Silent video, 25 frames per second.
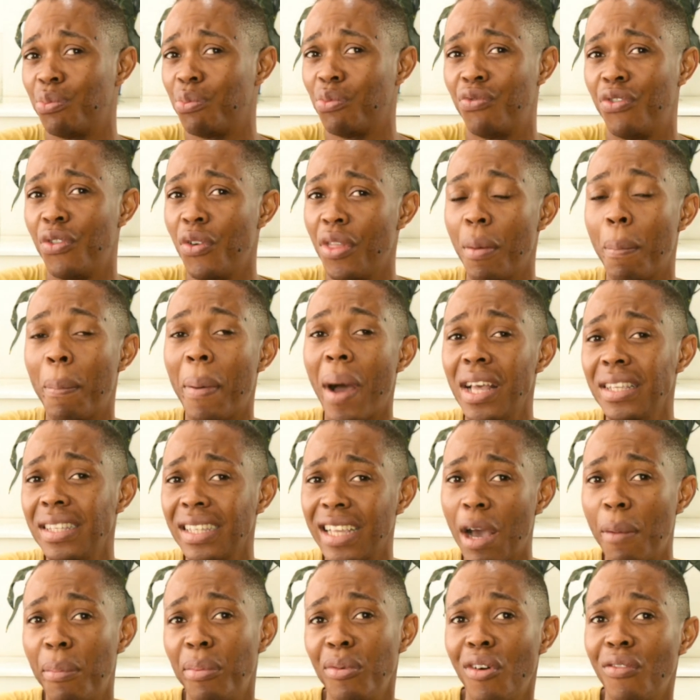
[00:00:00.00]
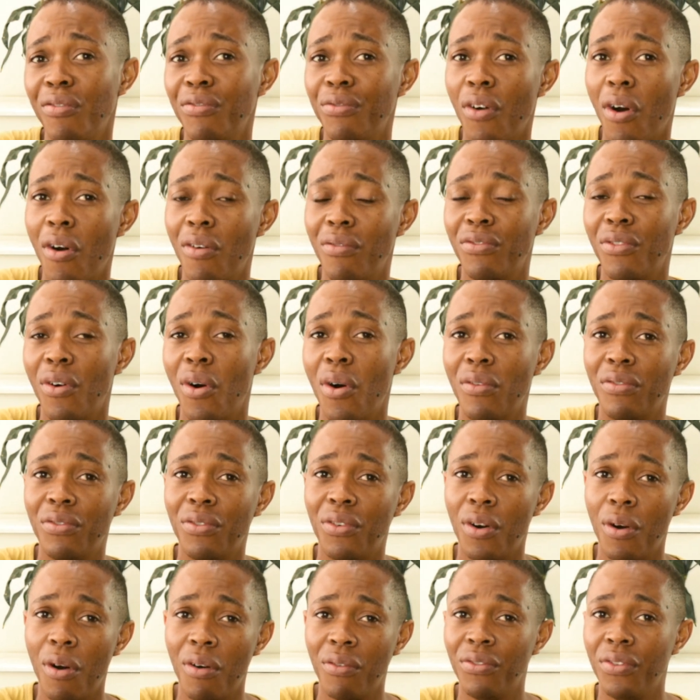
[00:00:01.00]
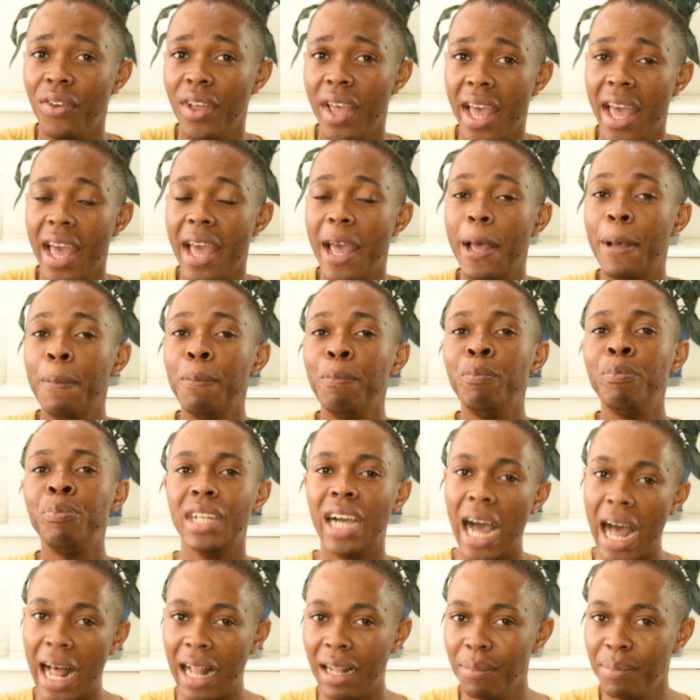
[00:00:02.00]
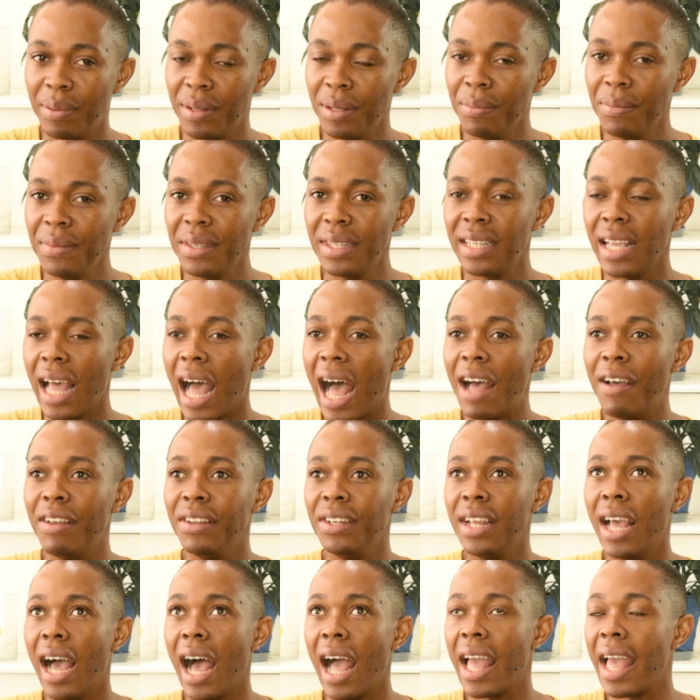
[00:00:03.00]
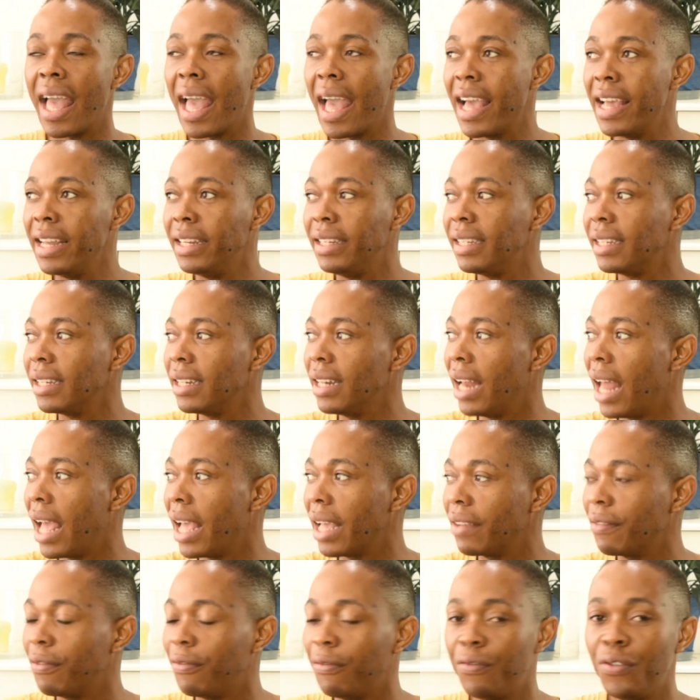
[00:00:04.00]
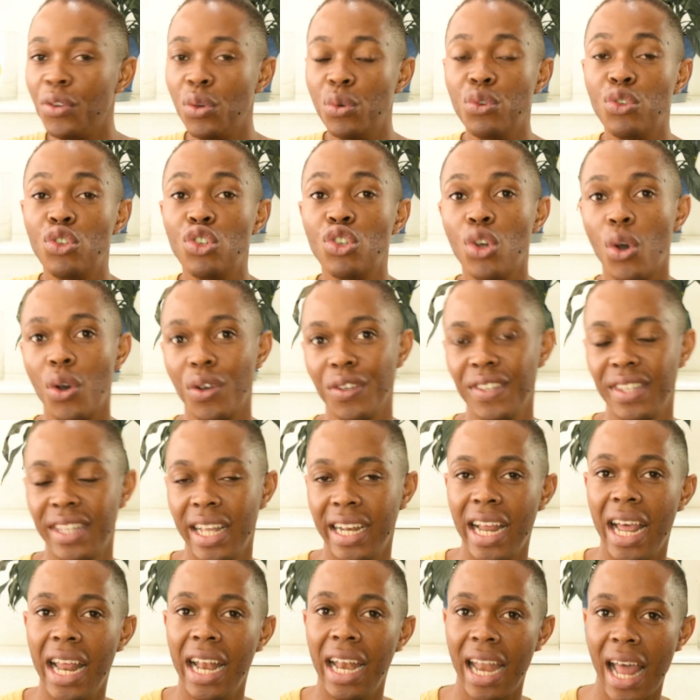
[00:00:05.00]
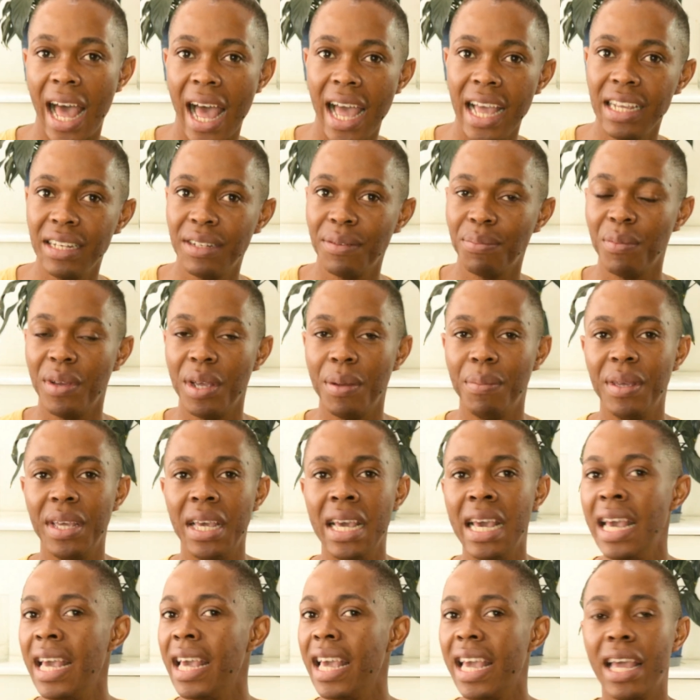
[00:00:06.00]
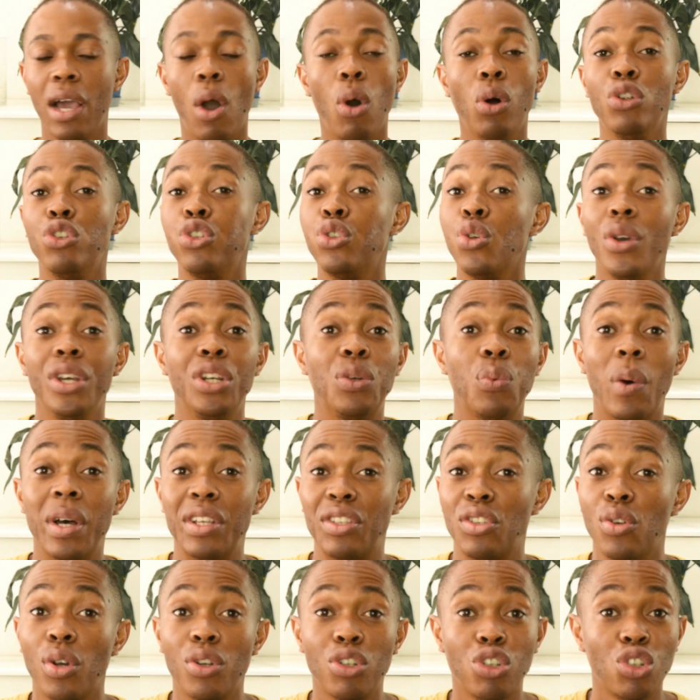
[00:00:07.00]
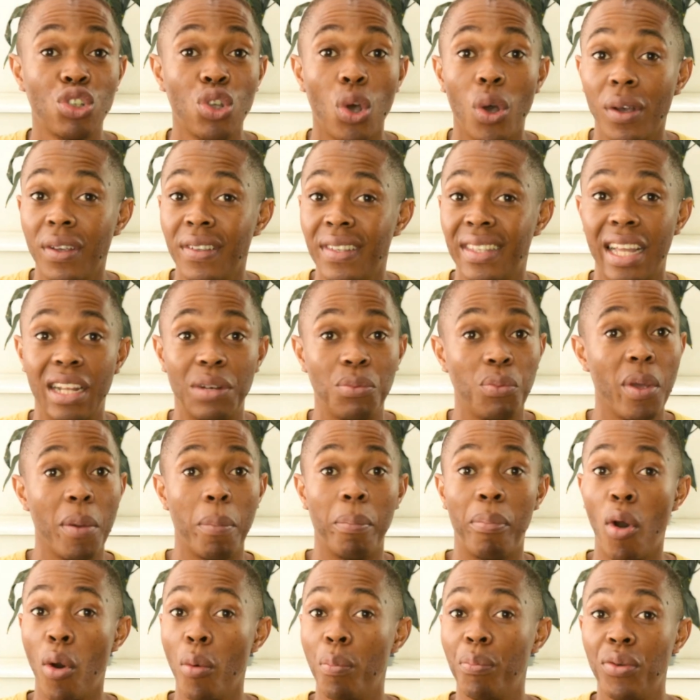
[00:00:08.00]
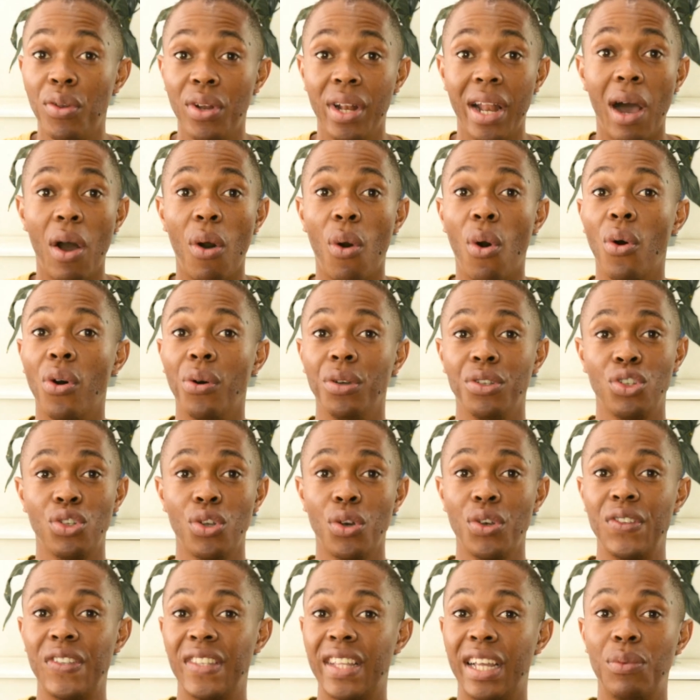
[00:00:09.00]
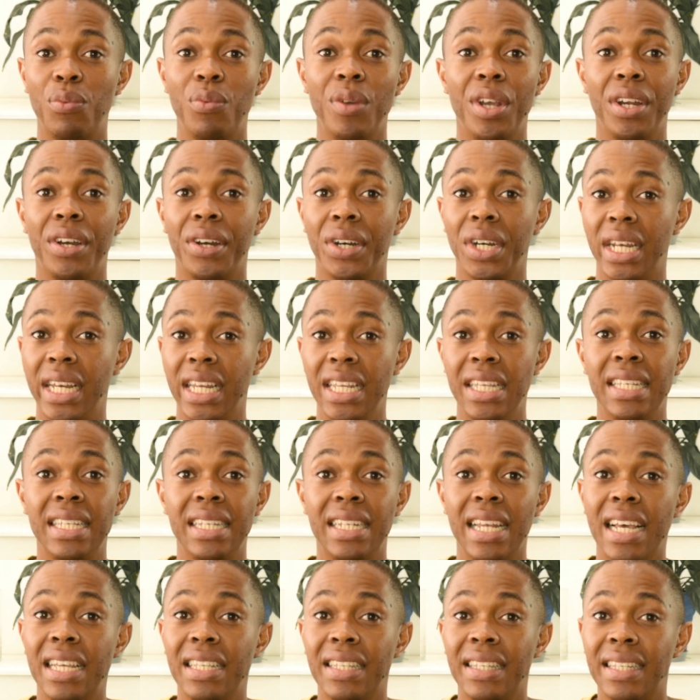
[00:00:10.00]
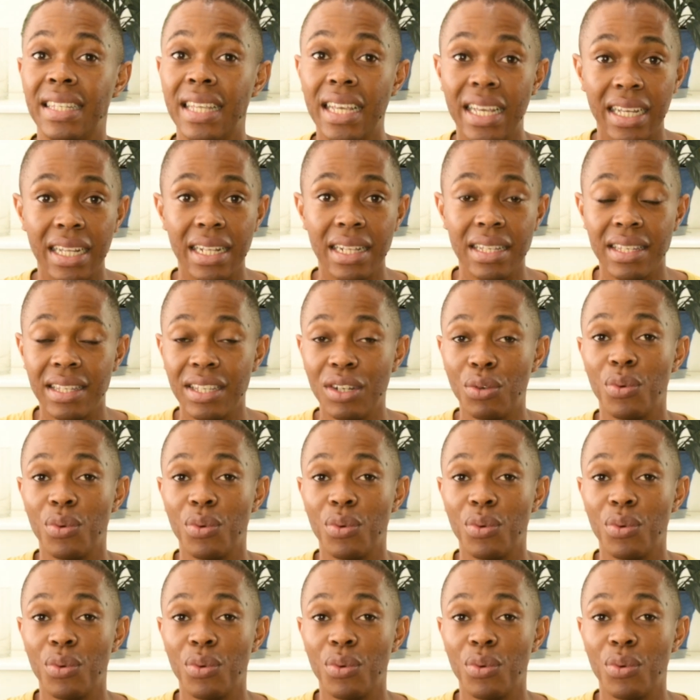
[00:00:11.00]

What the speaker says: For the past couple of her albums, I had like few songs that I liked. Maybe also it was not songs that were popular or songs that were released as singles.